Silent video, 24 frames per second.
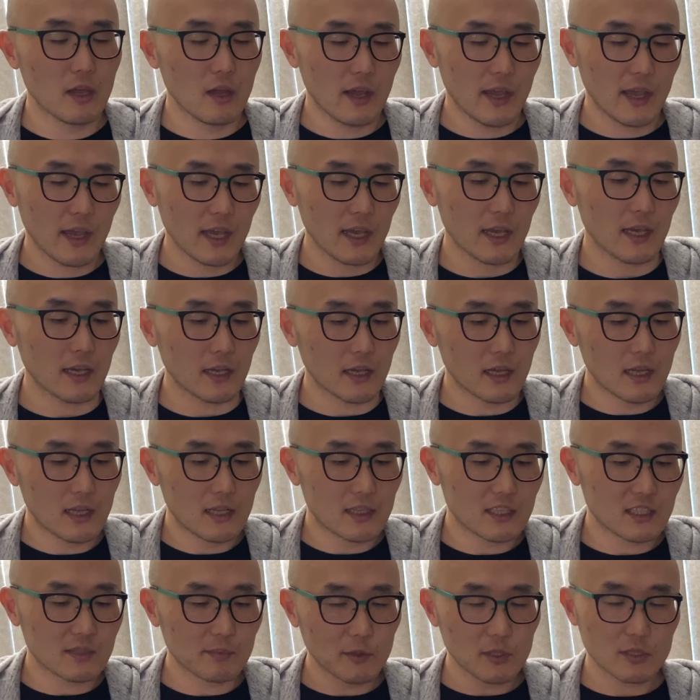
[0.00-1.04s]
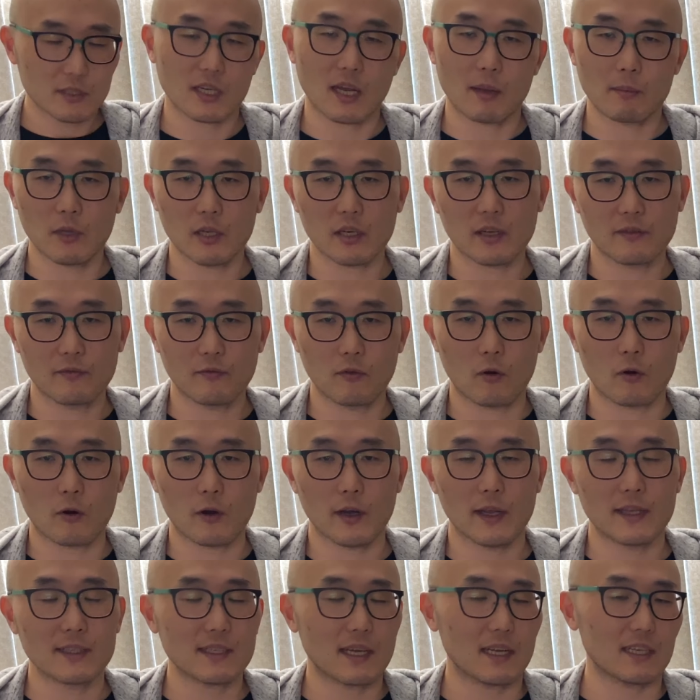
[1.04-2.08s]
hey, this music I'm looking for,
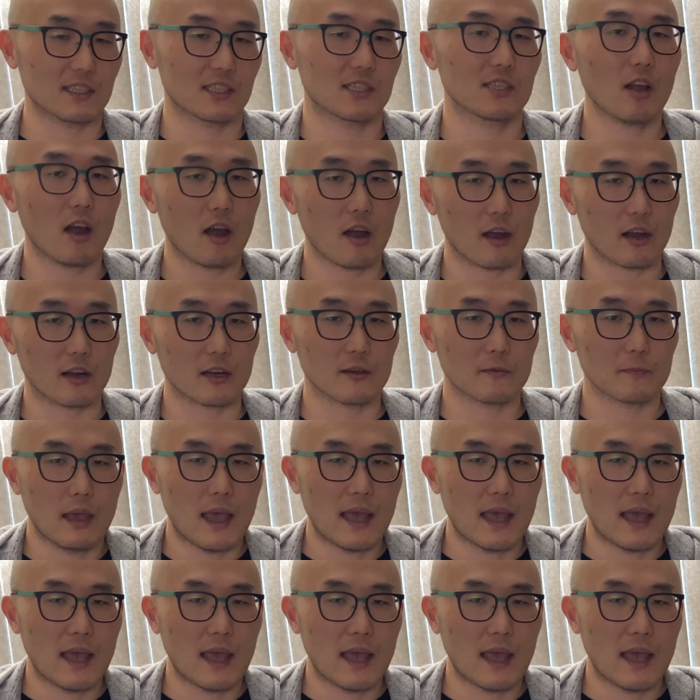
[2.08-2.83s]
it's out of stock.